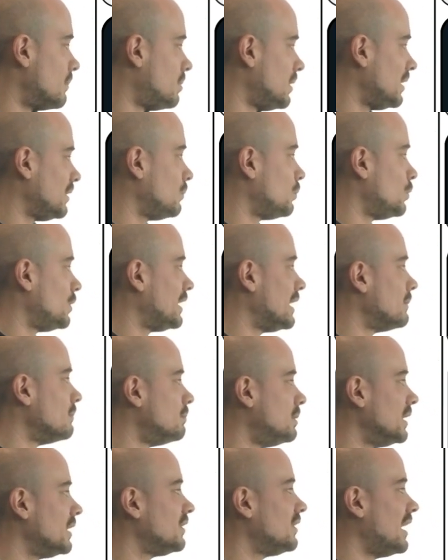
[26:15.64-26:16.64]
we can
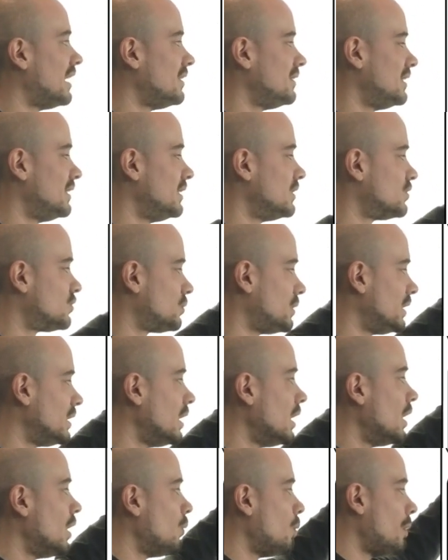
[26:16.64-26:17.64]
build the annotated string
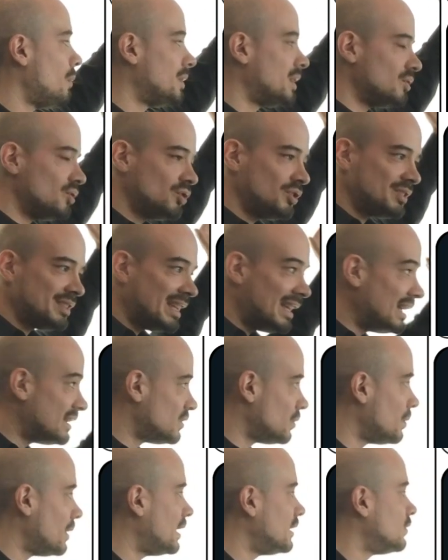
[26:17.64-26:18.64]
where we can just
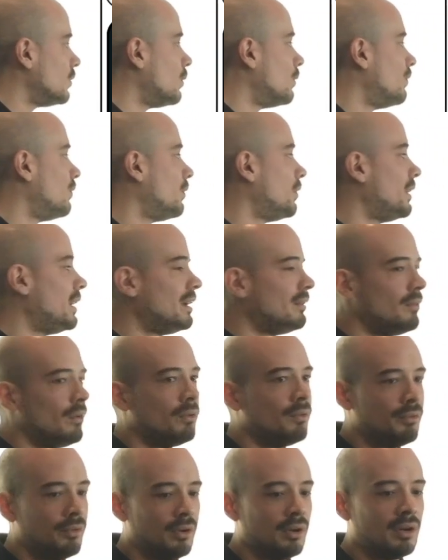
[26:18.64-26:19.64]
iterate over
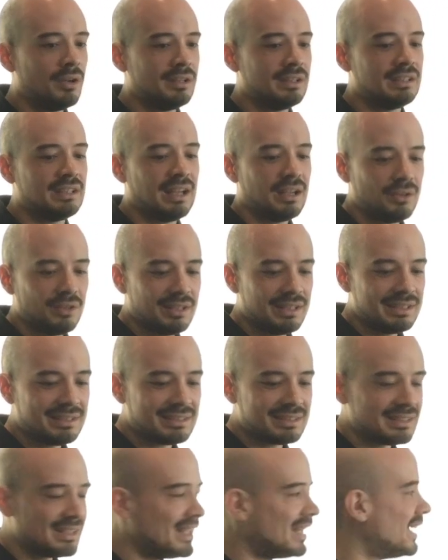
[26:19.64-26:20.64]
our entire
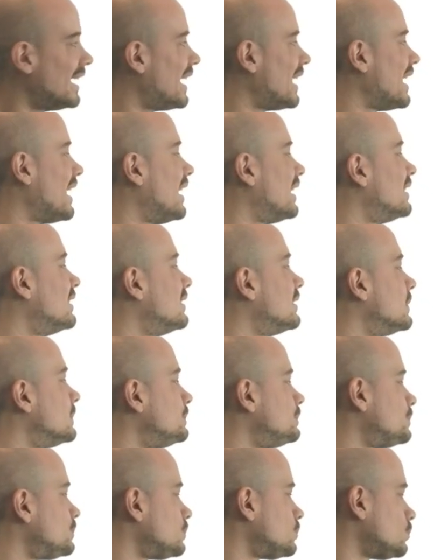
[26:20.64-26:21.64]
list and
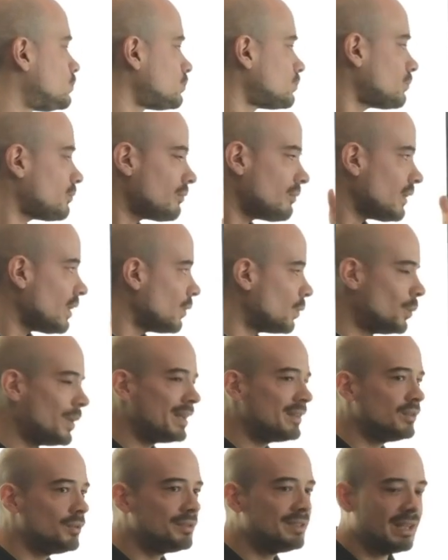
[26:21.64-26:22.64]

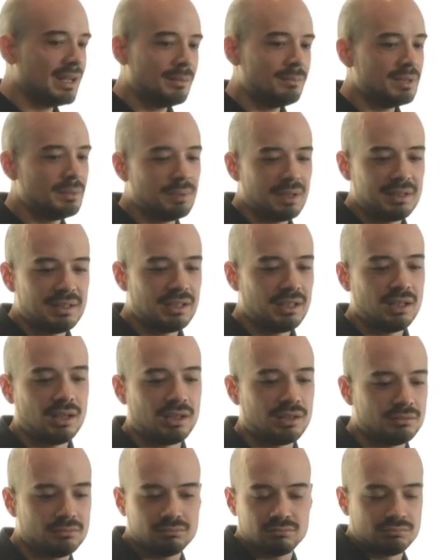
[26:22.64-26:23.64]
render them depending
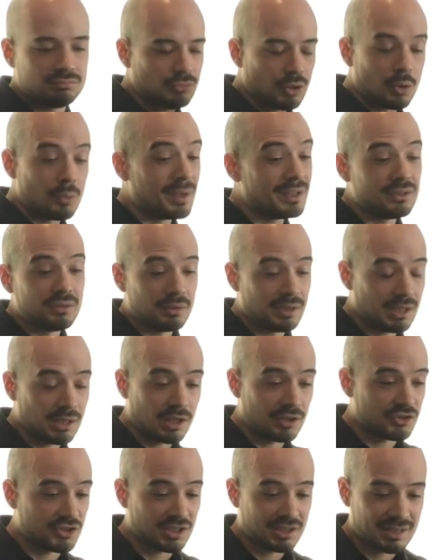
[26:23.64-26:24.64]
on our rendering
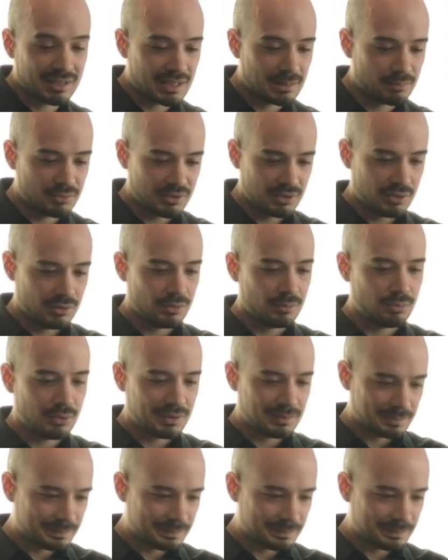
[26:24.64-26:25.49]
logic at that particular point.